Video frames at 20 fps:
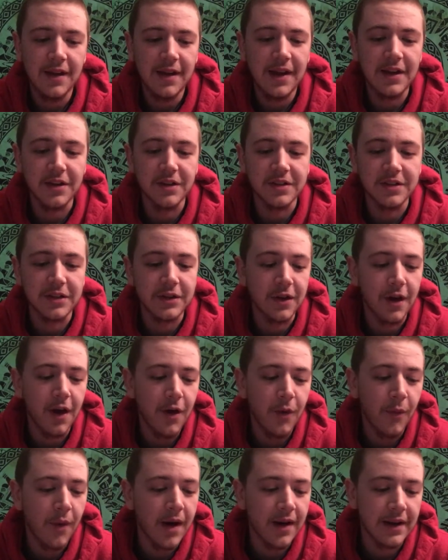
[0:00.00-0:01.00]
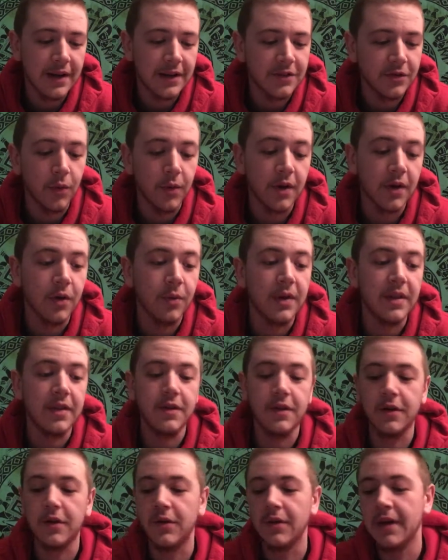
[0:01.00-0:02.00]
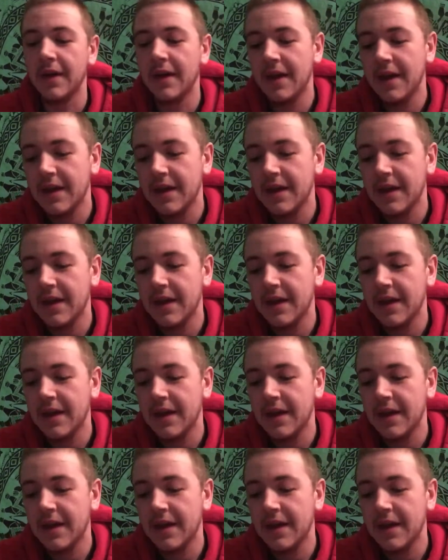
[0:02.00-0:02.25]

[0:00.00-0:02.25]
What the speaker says: and just not wanting to work with you.